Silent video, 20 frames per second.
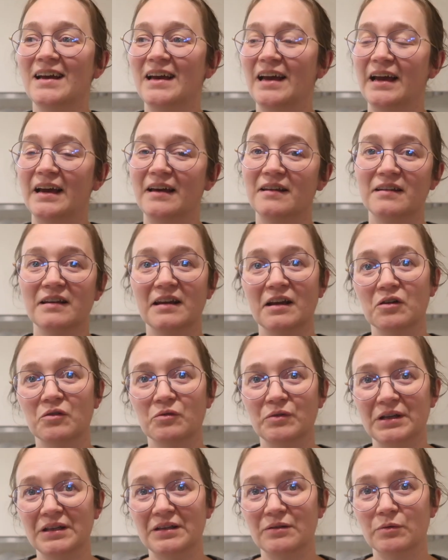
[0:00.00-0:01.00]
and then
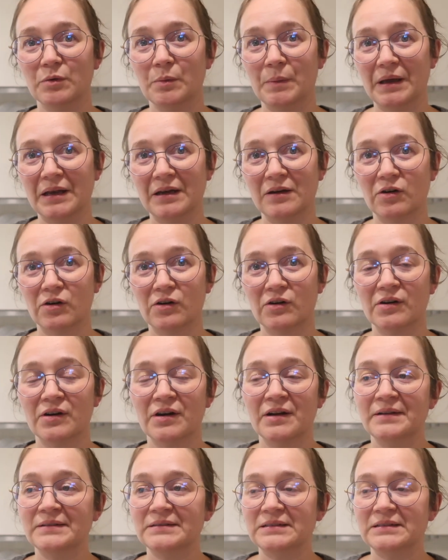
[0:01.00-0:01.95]
I'll read the remainder,